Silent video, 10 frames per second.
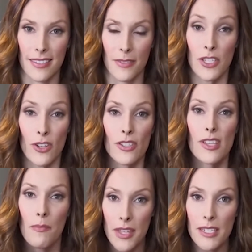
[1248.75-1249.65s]
We took
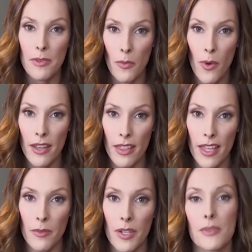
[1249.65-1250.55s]
something to be one
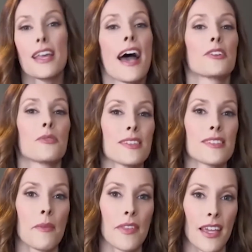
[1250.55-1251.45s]
thing when it was actually
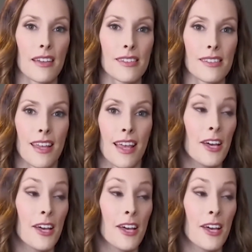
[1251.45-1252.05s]
something else.